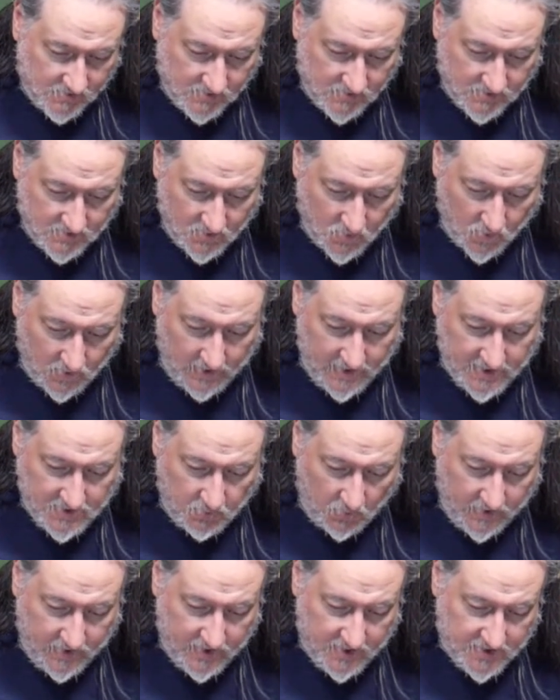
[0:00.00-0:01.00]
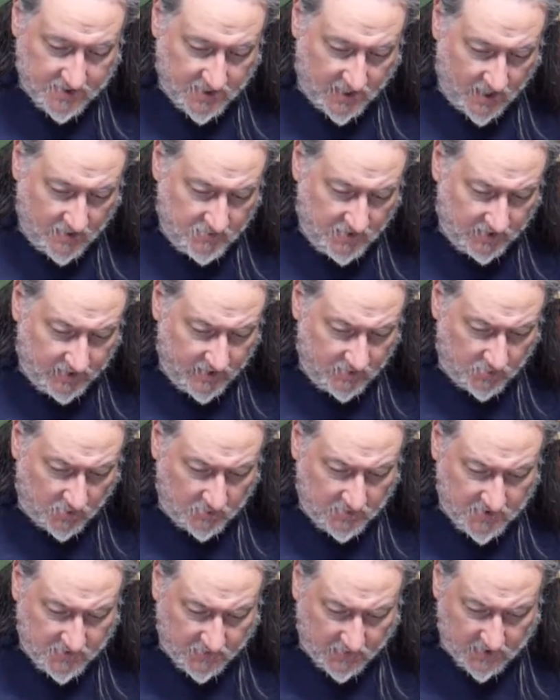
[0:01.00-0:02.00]
Release one at a time. The Libram
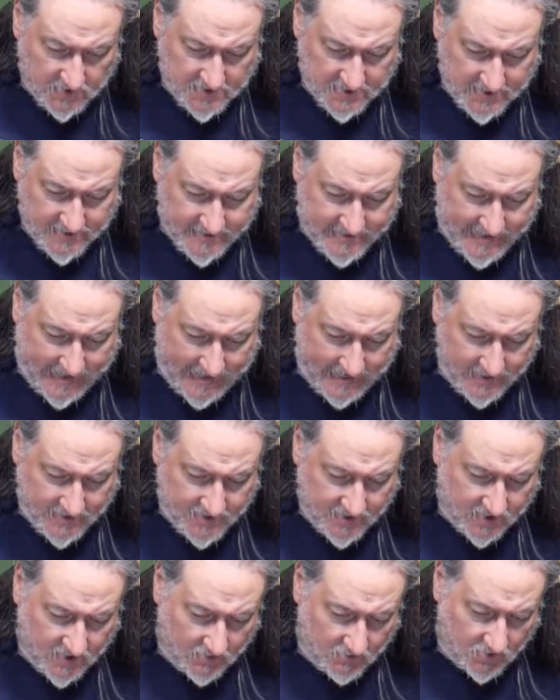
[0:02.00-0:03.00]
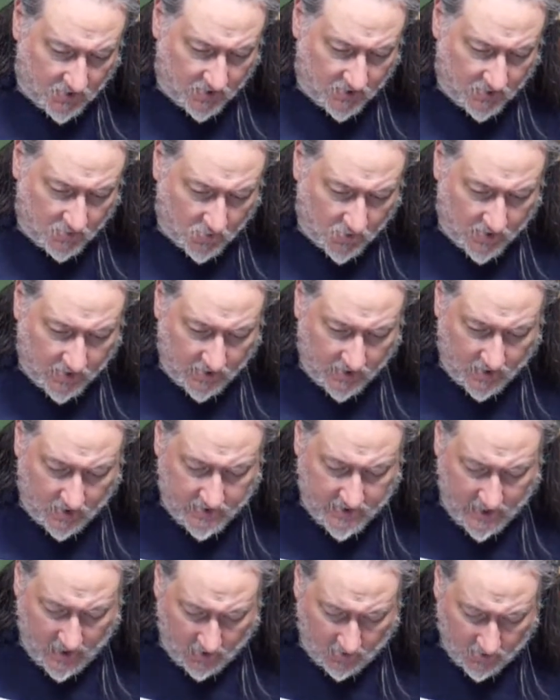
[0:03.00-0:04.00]
is first. That is the cover art you're working on
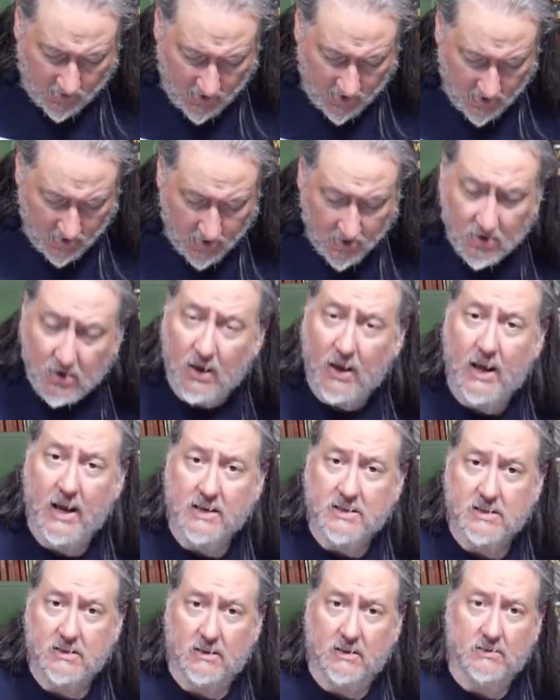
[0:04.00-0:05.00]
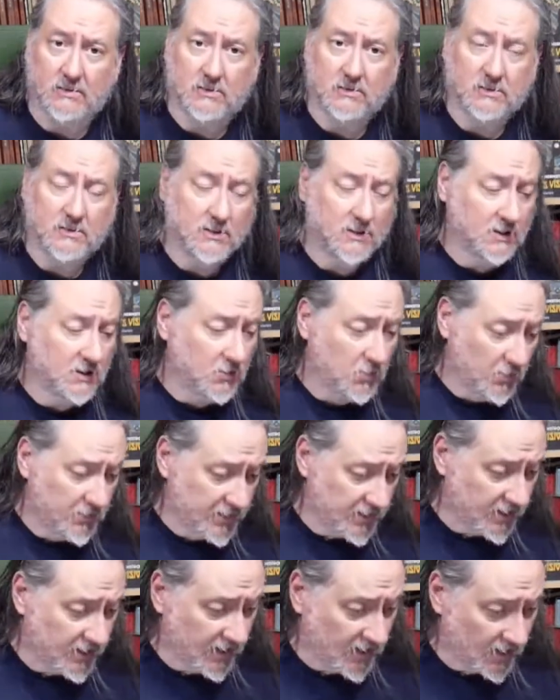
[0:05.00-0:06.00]
now. Excellent. Well,
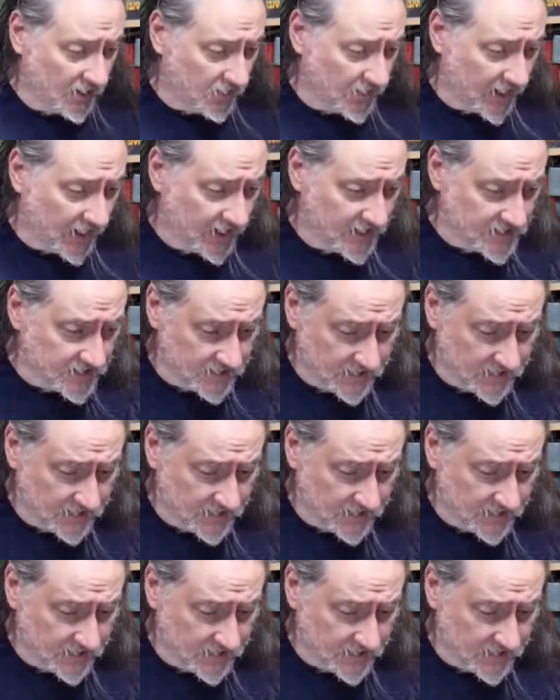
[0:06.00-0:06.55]
there you go, guys.